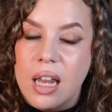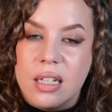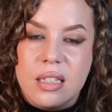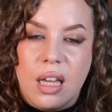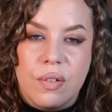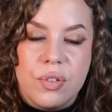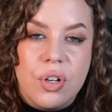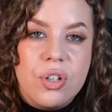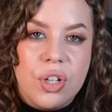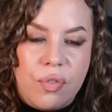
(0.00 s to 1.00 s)
And instead of
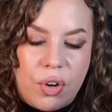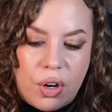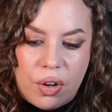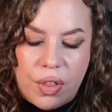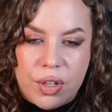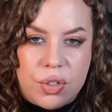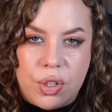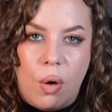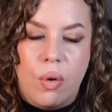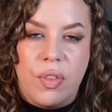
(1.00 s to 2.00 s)
searching for her, they just
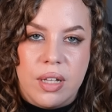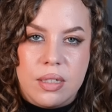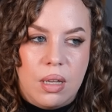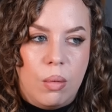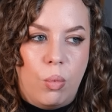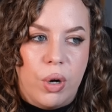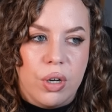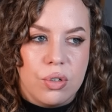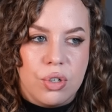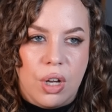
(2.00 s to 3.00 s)
go in that same
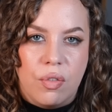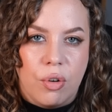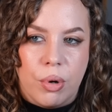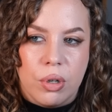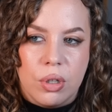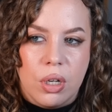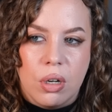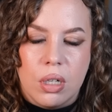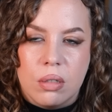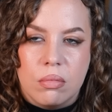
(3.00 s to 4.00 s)
weird shed from
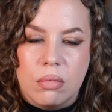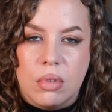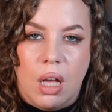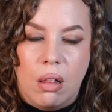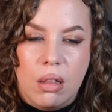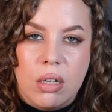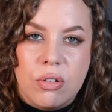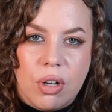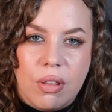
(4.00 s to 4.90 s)
earlier and yell at each